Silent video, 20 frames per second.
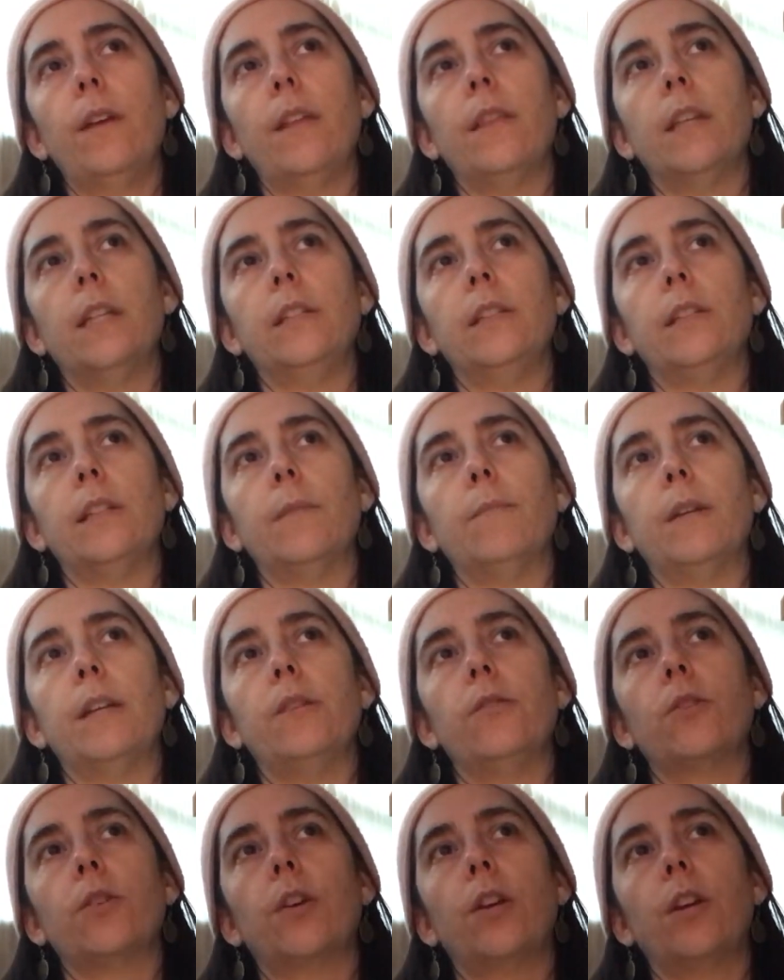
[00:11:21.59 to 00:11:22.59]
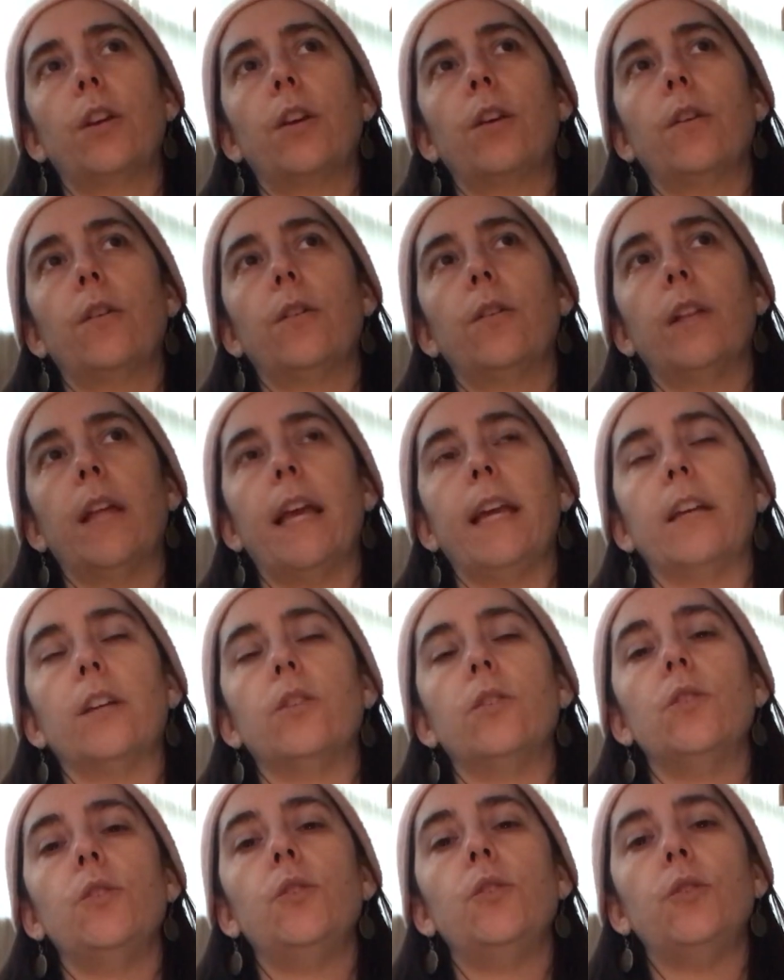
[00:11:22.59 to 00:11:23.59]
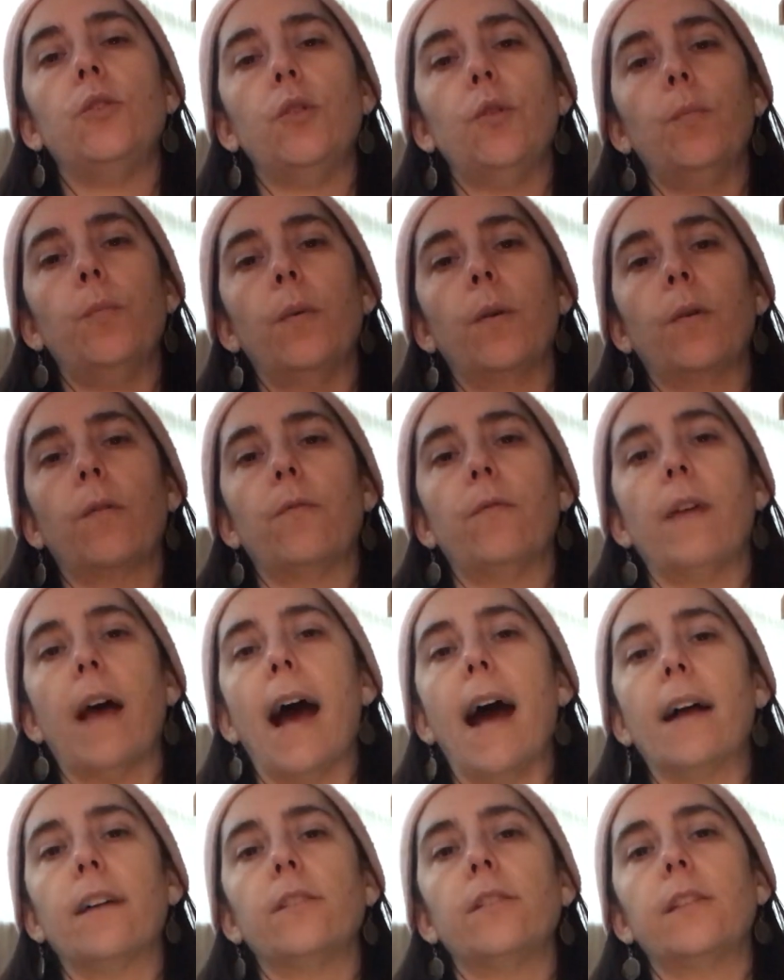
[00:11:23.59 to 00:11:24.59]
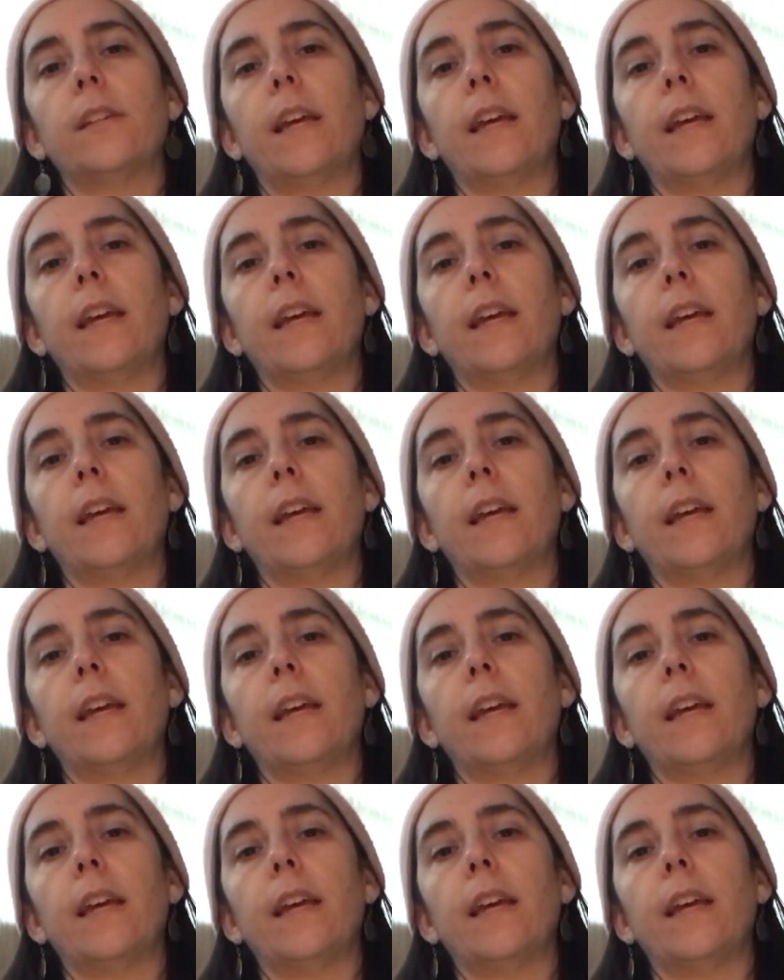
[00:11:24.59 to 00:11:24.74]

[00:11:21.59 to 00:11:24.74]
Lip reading: and then some days are gonna go like super fast.